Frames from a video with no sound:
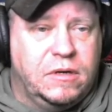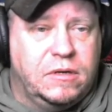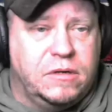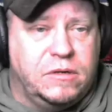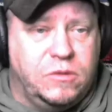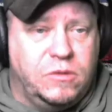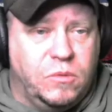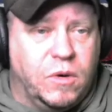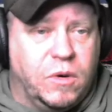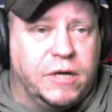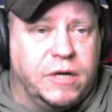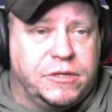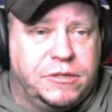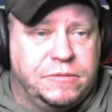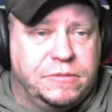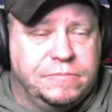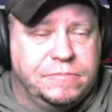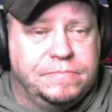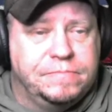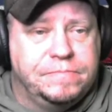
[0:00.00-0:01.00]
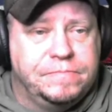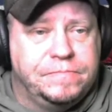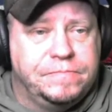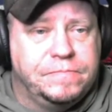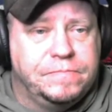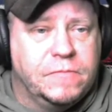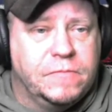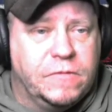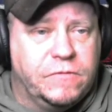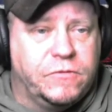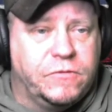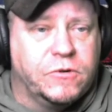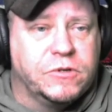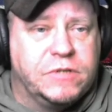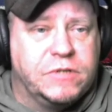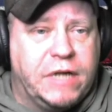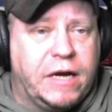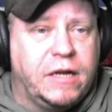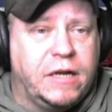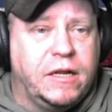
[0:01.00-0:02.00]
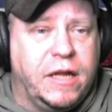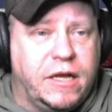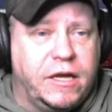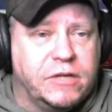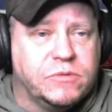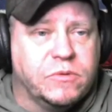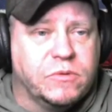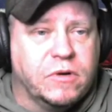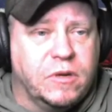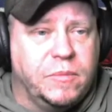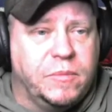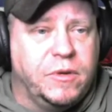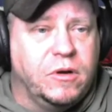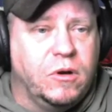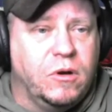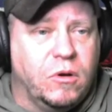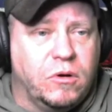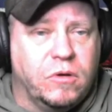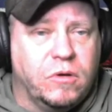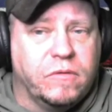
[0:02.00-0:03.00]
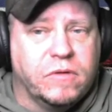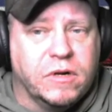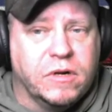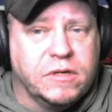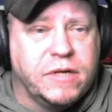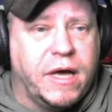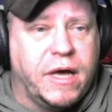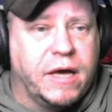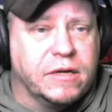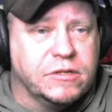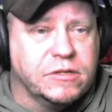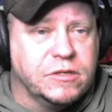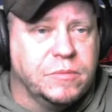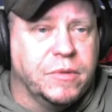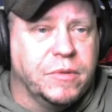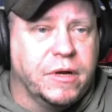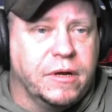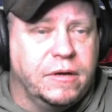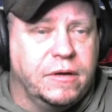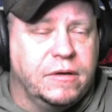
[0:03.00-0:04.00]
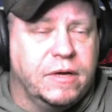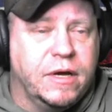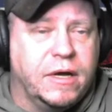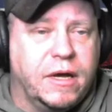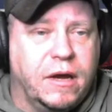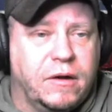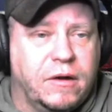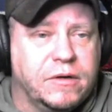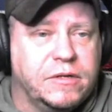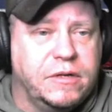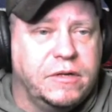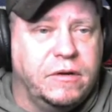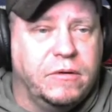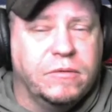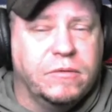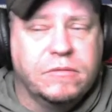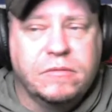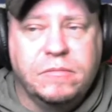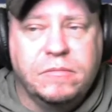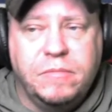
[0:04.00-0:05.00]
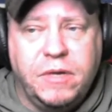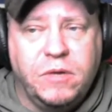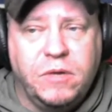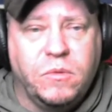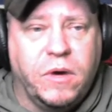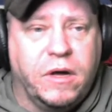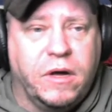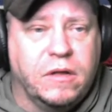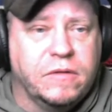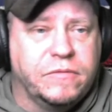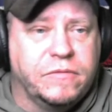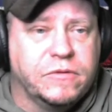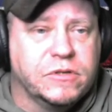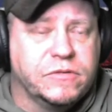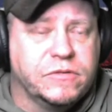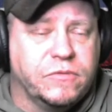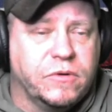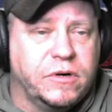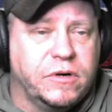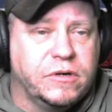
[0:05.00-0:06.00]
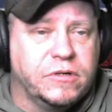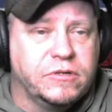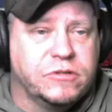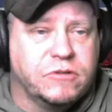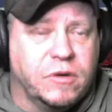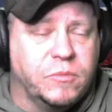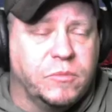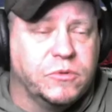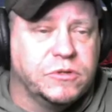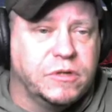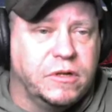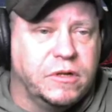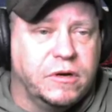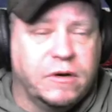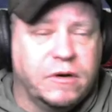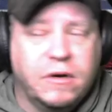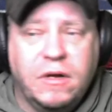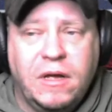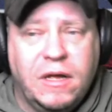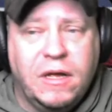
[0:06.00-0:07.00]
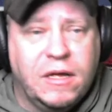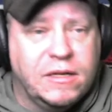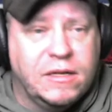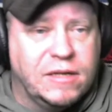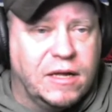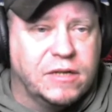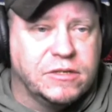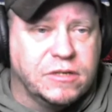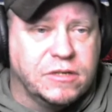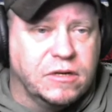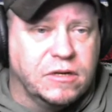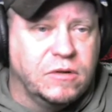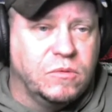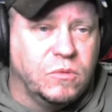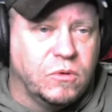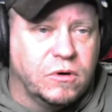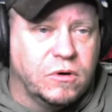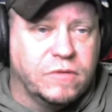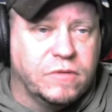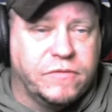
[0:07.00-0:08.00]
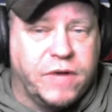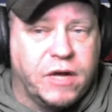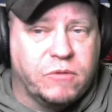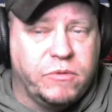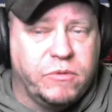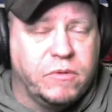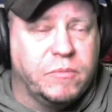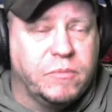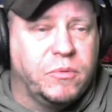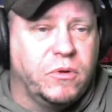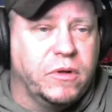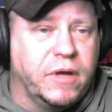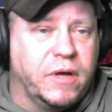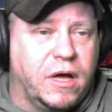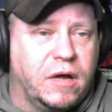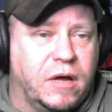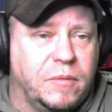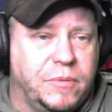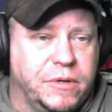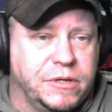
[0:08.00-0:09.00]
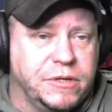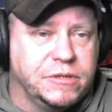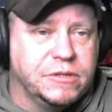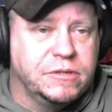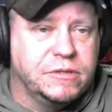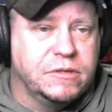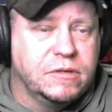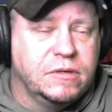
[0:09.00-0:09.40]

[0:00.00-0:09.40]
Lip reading: You watch. The first 90 days, we're going to be going over and attacking somebody. I guarantee you. Meanwhile, the first 4 years Trump was in there, not a single war. In fact, we were pulling out of places.